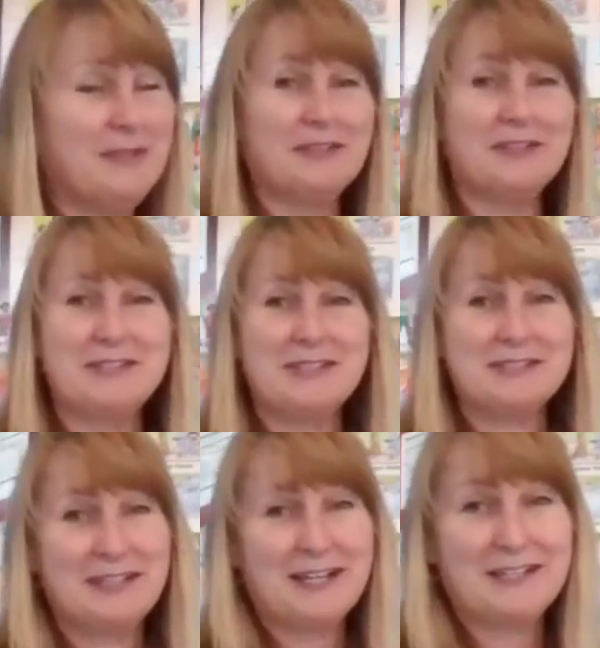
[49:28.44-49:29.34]
meal and
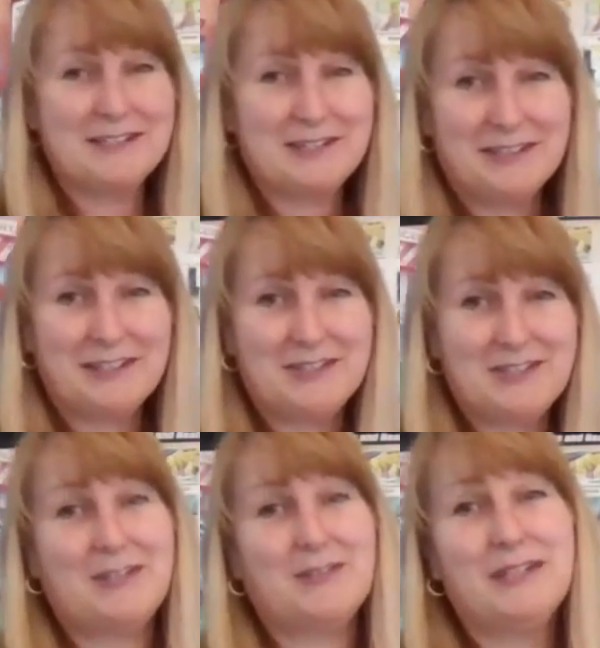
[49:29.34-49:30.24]
she's not concerned because
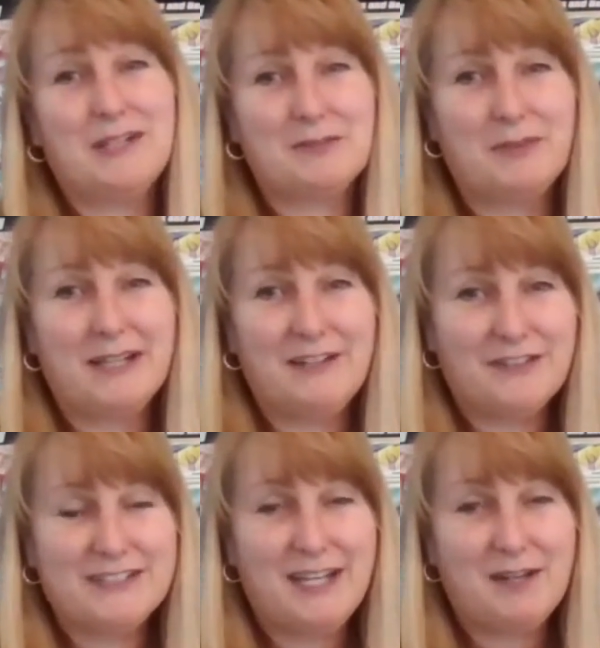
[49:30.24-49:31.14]
she only goes blind
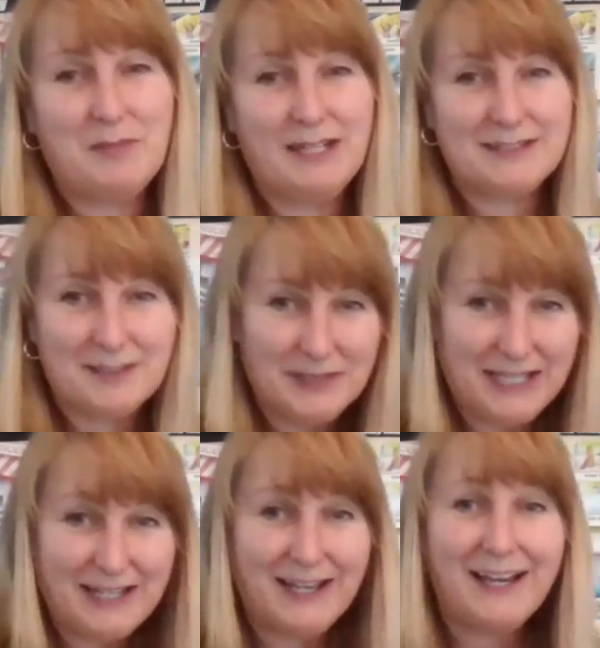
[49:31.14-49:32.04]
for ten minutes. I'm
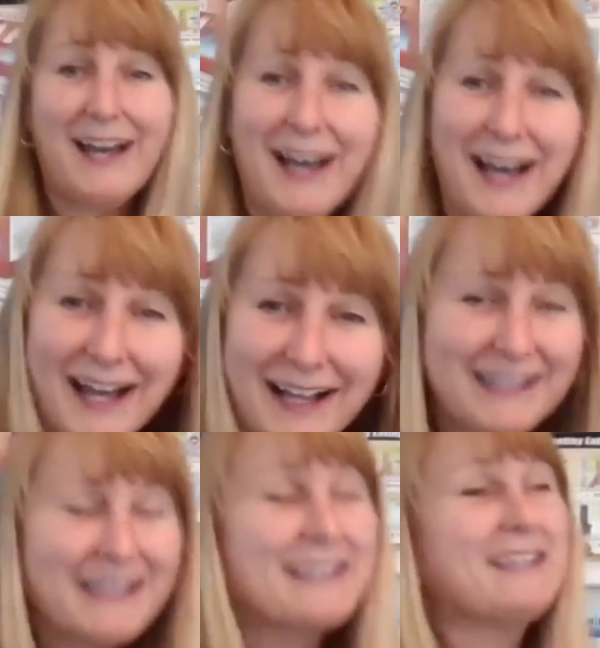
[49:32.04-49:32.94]
like, ah,
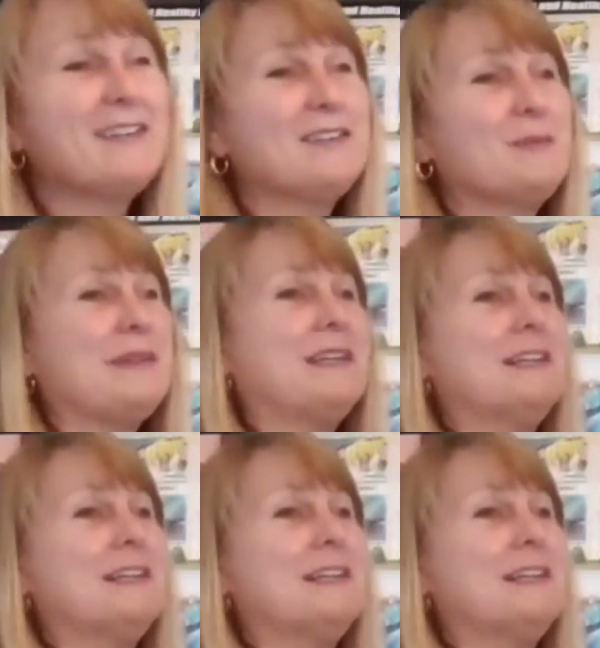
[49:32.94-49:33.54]
it kills me.